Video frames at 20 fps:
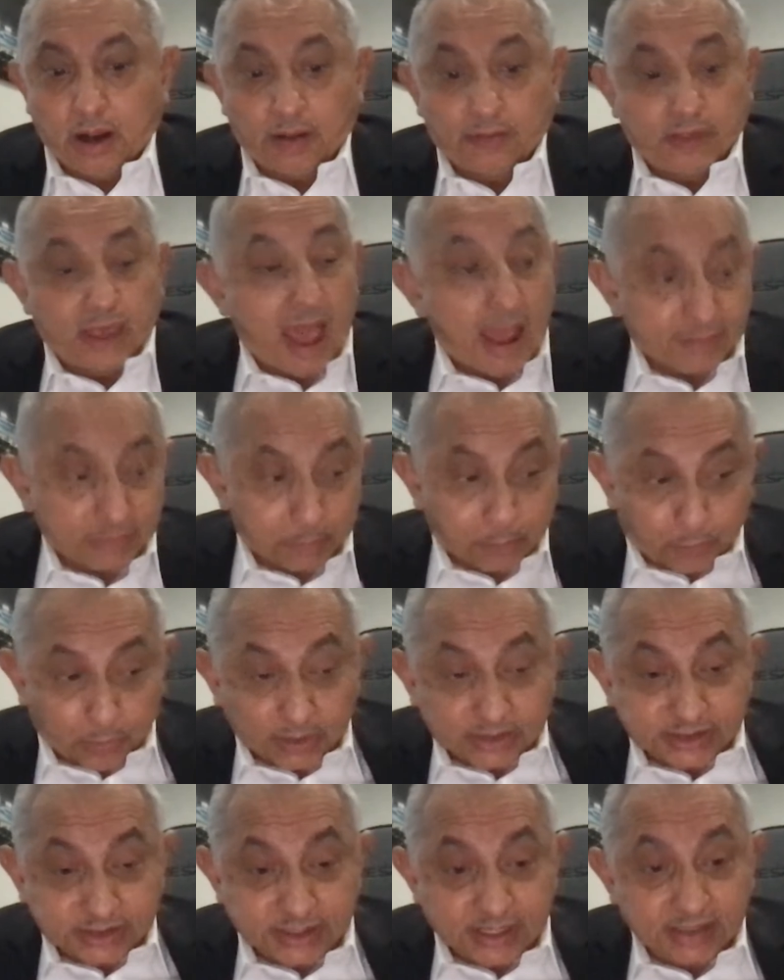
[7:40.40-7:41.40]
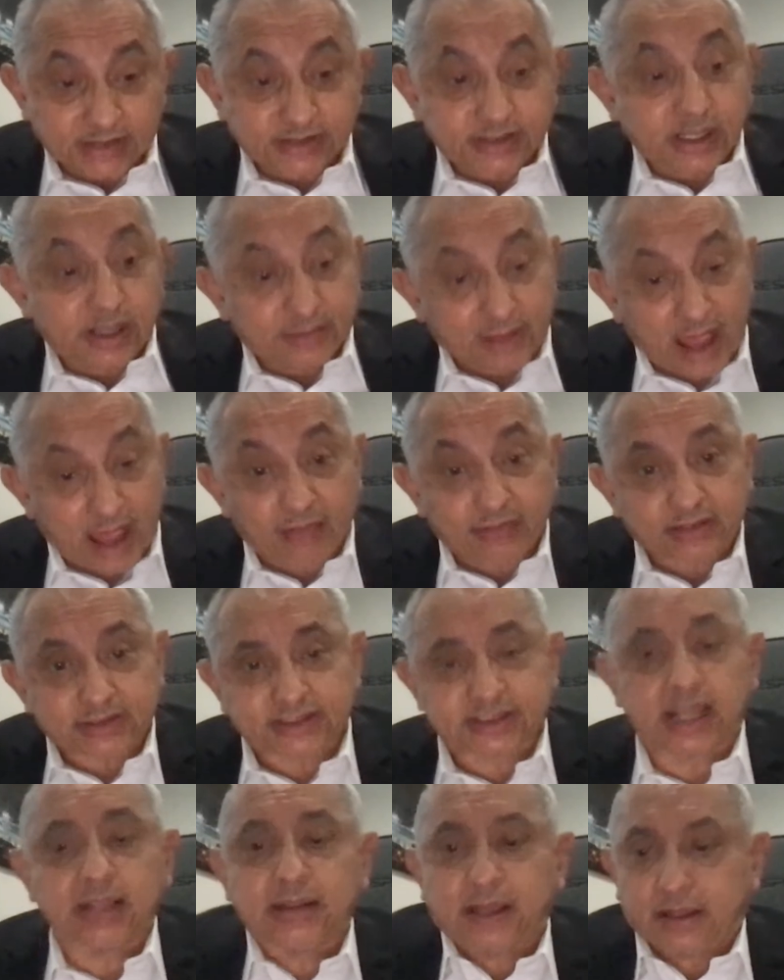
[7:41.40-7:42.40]
They have the presidency and they have the
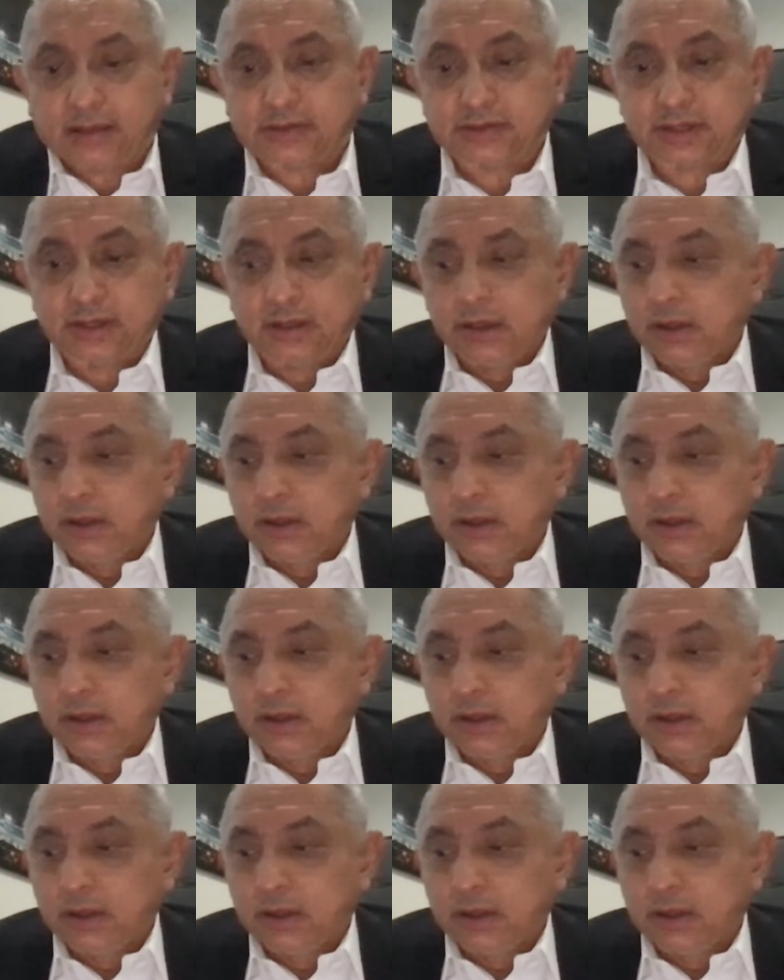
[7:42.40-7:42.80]
Senate.